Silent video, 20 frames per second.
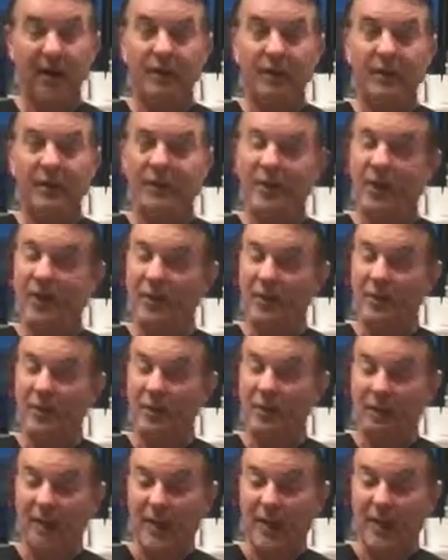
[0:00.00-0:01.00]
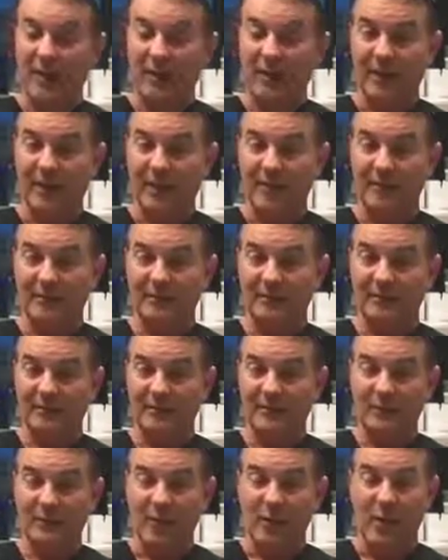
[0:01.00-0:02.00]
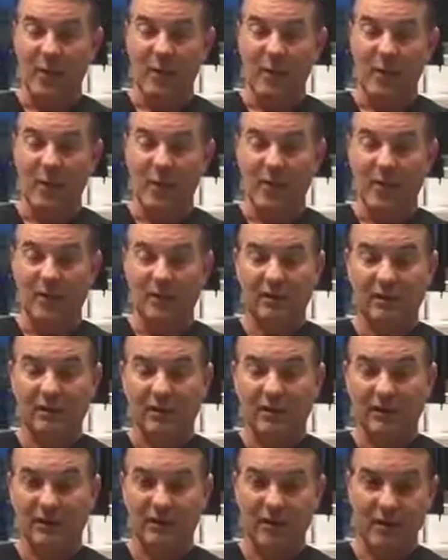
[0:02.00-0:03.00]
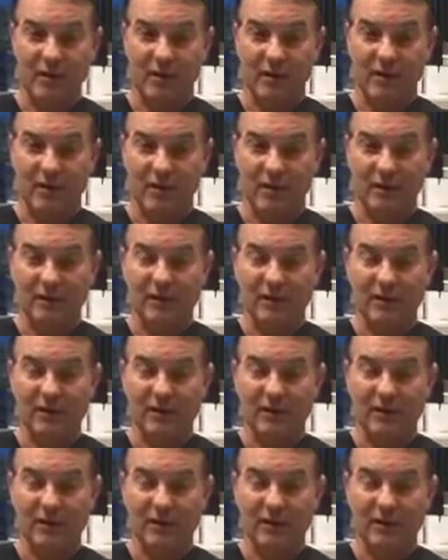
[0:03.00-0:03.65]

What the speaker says: but they can present with back pain, right upper quadrant, left upper quadrant.